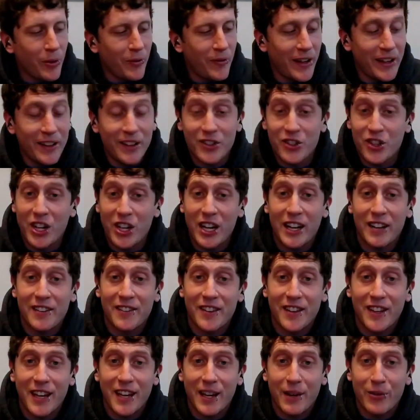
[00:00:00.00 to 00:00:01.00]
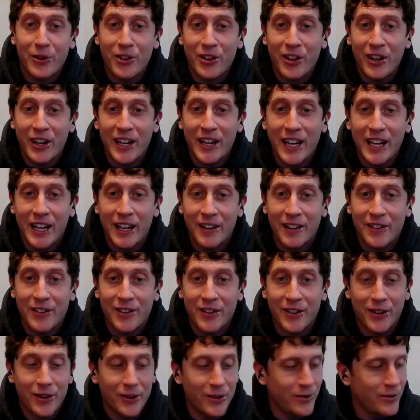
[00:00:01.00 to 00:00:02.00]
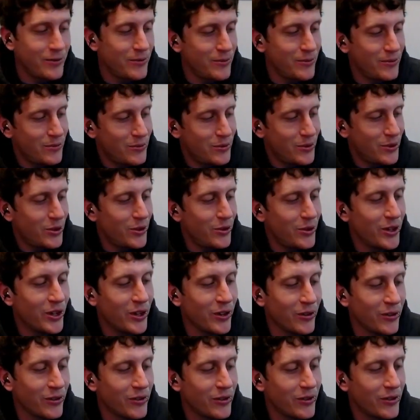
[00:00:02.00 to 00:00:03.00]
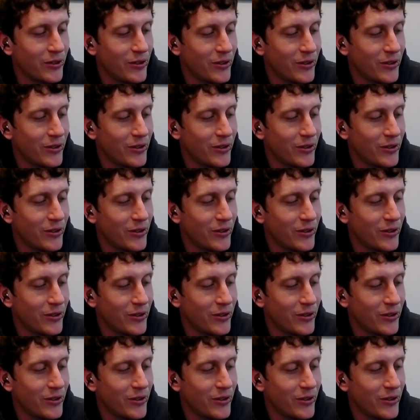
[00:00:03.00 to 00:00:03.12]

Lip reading: have had the chance and they haven't done it yet. So Who knows?